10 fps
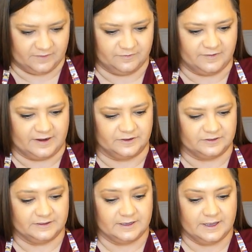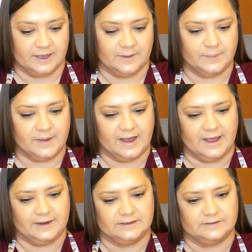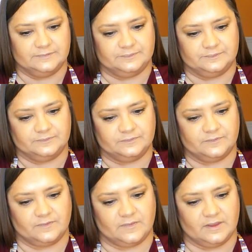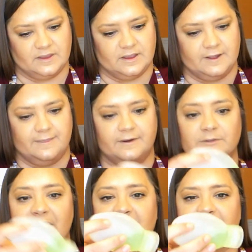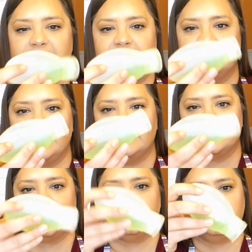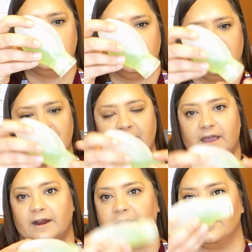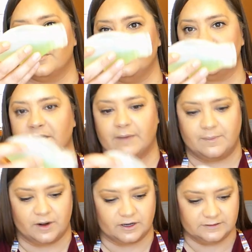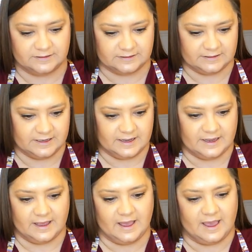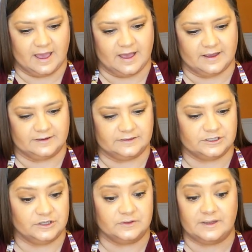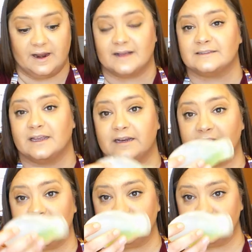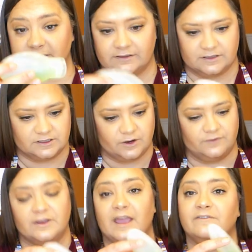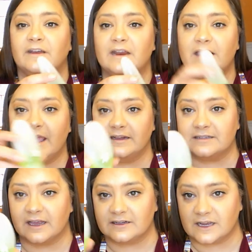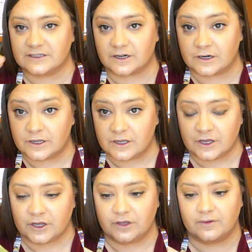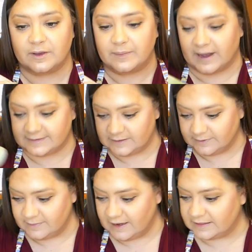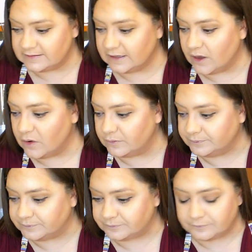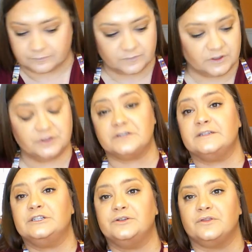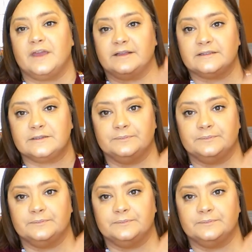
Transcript: funnel. But there's my hand sanitizer. And I can throw this in my purse and use it as I need. So if you can't find any hand sanitizer, you can possibly make this at home. You just need 2 things.